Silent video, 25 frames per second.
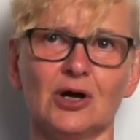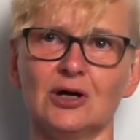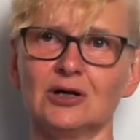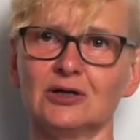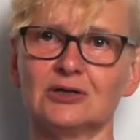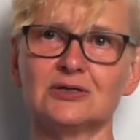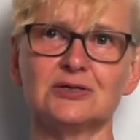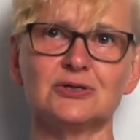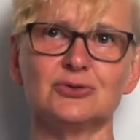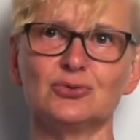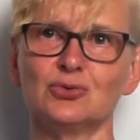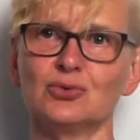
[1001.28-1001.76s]

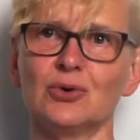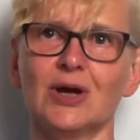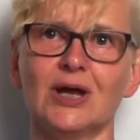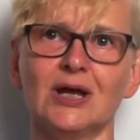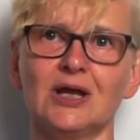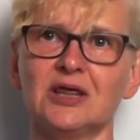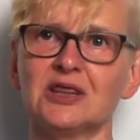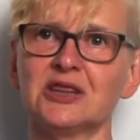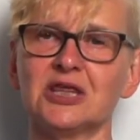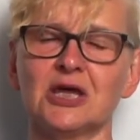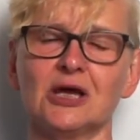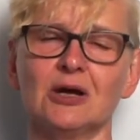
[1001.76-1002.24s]
do
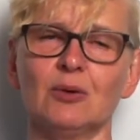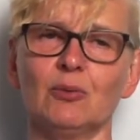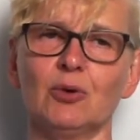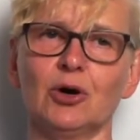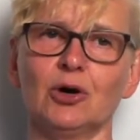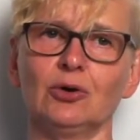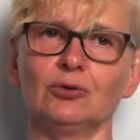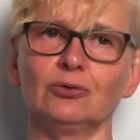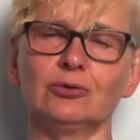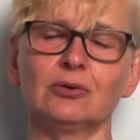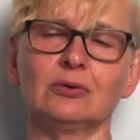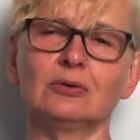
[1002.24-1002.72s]
anything
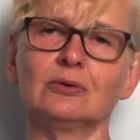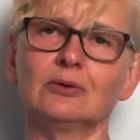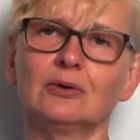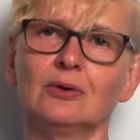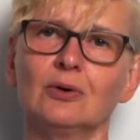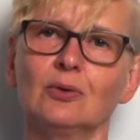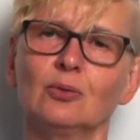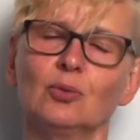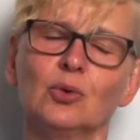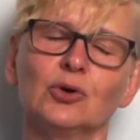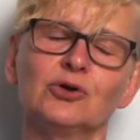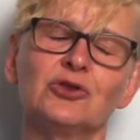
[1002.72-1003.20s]
about
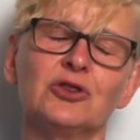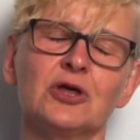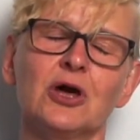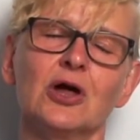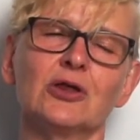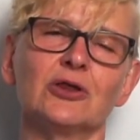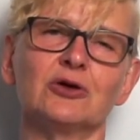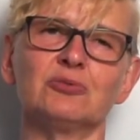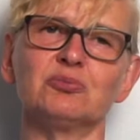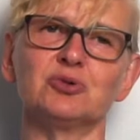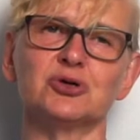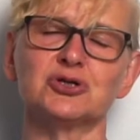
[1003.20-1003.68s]
what the
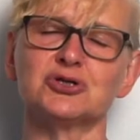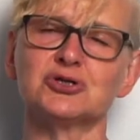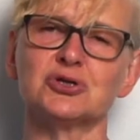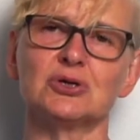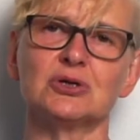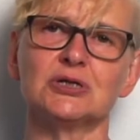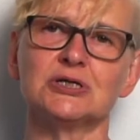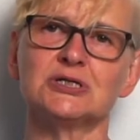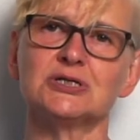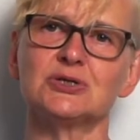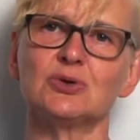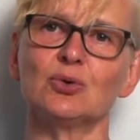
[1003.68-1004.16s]
other person
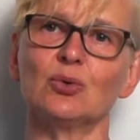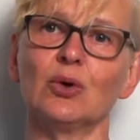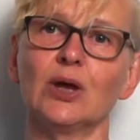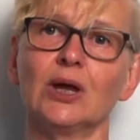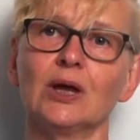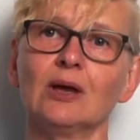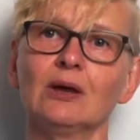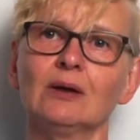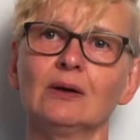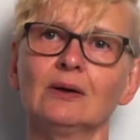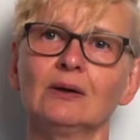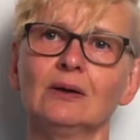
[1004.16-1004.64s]
is doing.
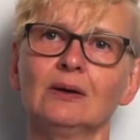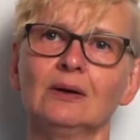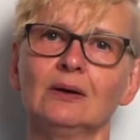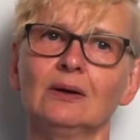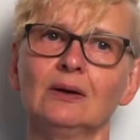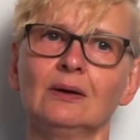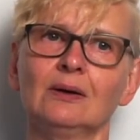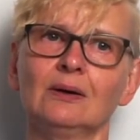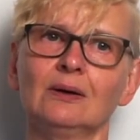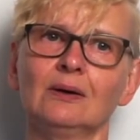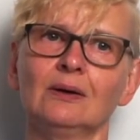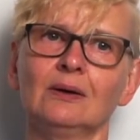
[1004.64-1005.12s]

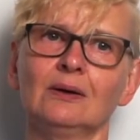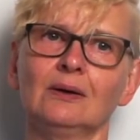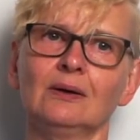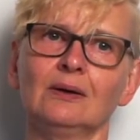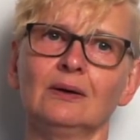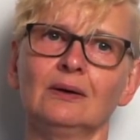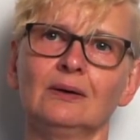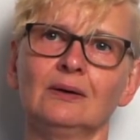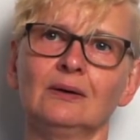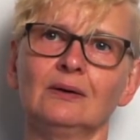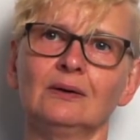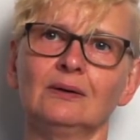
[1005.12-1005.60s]

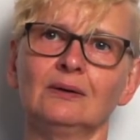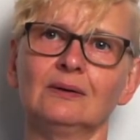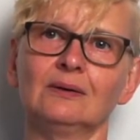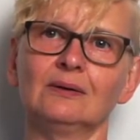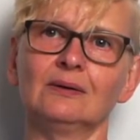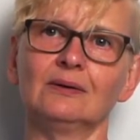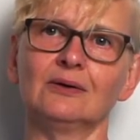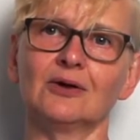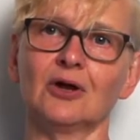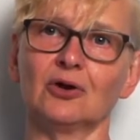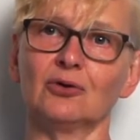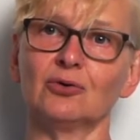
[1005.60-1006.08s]

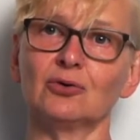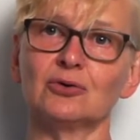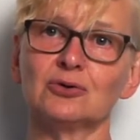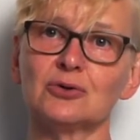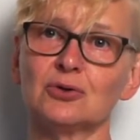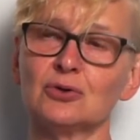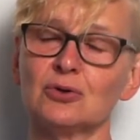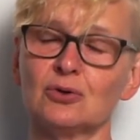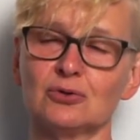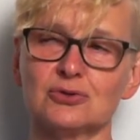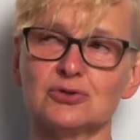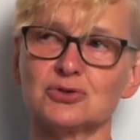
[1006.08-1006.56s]
You can
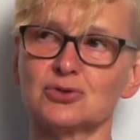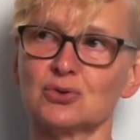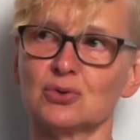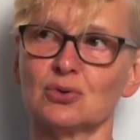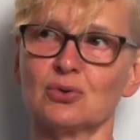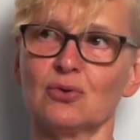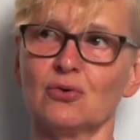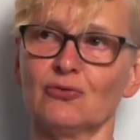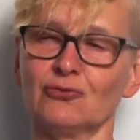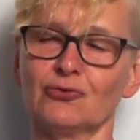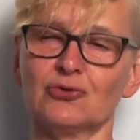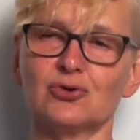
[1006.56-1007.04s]
also,
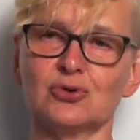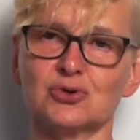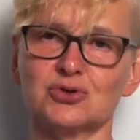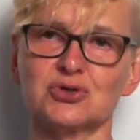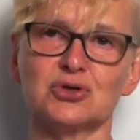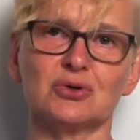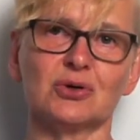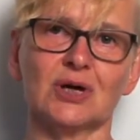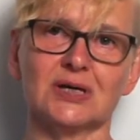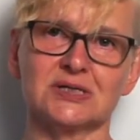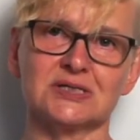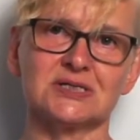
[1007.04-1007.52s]
of course, you
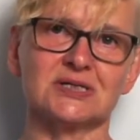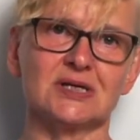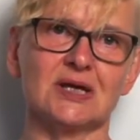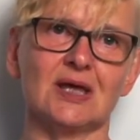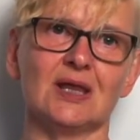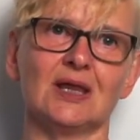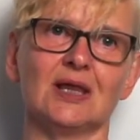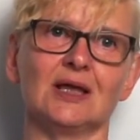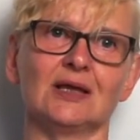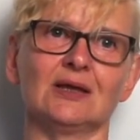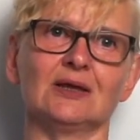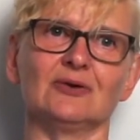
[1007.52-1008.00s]
can say
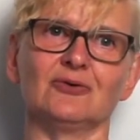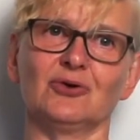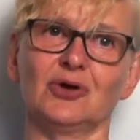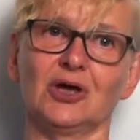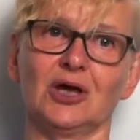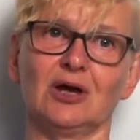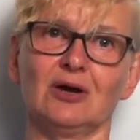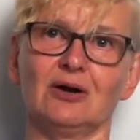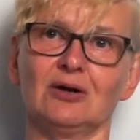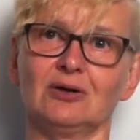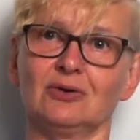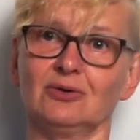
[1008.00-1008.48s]
that, okay,
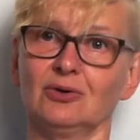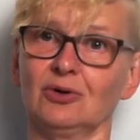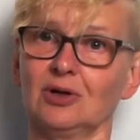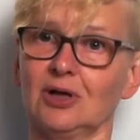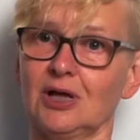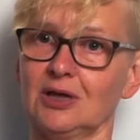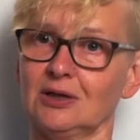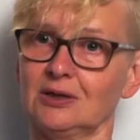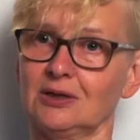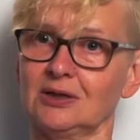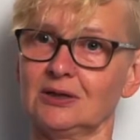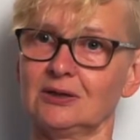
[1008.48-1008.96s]
I don't
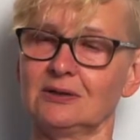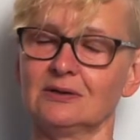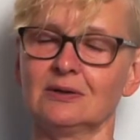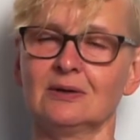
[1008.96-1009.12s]
like that,